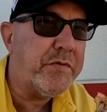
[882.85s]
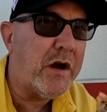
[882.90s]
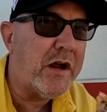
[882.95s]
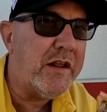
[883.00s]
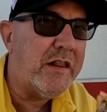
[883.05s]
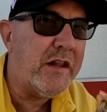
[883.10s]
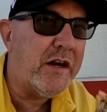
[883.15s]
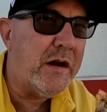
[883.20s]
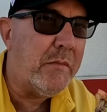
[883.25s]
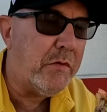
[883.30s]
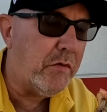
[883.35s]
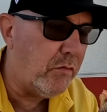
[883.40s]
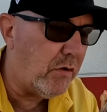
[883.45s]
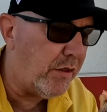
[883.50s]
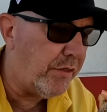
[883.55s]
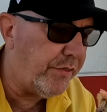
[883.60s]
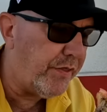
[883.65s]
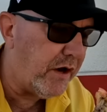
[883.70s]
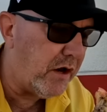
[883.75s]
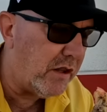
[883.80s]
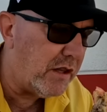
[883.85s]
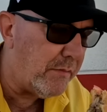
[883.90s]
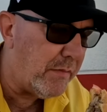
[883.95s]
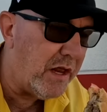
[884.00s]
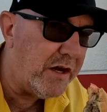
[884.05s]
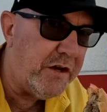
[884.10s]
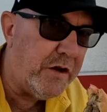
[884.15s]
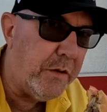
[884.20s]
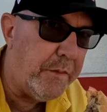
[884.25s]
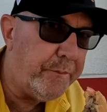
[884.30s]
probably the number one thing on the
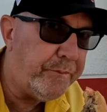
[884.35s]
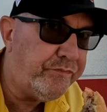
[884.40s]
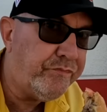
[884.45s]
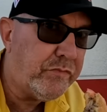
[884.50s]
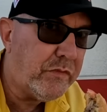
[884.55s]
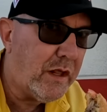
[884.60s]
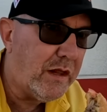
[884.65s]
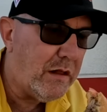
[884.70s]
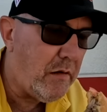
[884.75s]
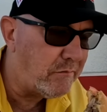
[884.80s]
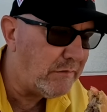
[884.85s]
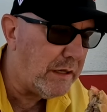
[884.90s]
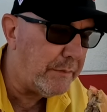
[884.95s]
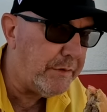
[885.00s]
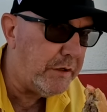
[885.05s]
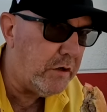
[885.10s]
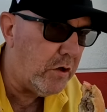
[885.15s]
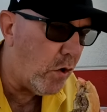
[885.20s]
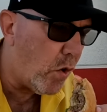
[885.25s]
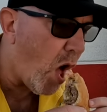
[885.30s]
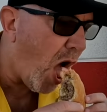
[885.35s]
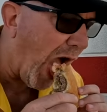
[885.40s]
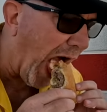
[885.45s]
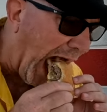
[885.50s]
menu. Let me know.